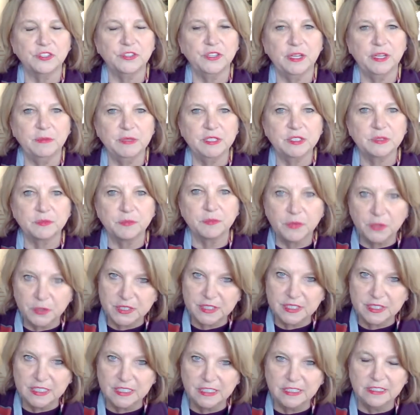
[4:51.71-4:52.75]
Her name is
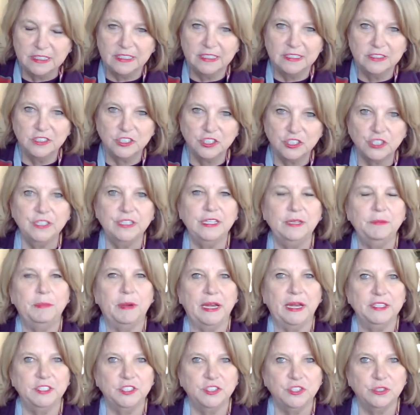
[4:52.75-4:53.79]
Mercy Chidi
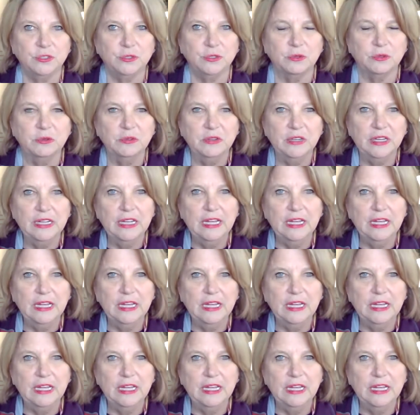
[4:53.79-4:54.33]
Baidu.